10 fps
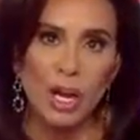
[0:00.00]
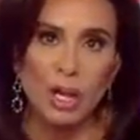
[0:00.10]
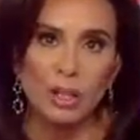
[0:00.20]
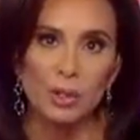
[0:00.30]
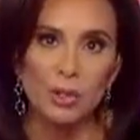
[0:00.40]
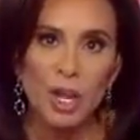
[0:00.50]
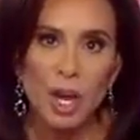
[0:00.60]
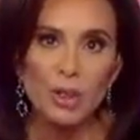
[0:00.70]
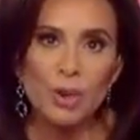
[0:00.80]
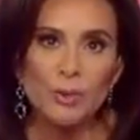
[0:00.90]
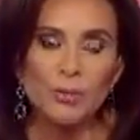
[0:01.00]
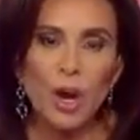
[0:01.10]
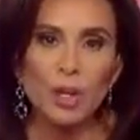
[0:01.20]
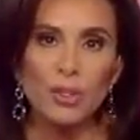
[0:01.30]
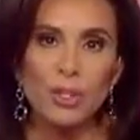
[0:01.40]
The
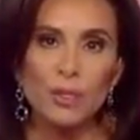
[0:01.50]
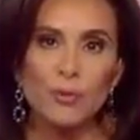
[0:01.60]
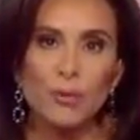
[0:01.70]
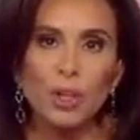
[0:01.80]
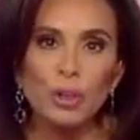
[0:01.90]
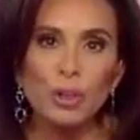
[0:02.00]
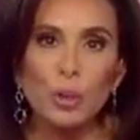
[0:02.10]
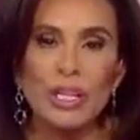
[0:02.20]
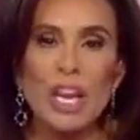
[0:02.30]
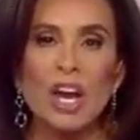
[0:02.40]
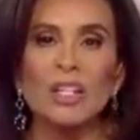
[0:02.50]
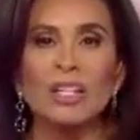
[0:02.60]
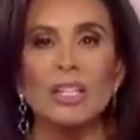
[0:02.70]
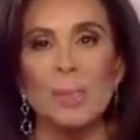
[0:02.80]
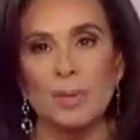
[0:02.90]
fund is virtually
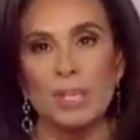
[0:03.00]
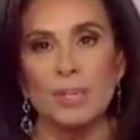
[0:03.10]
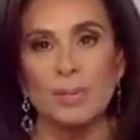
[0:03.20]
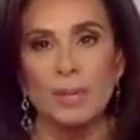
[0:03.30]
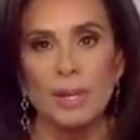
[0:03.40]
unlimited.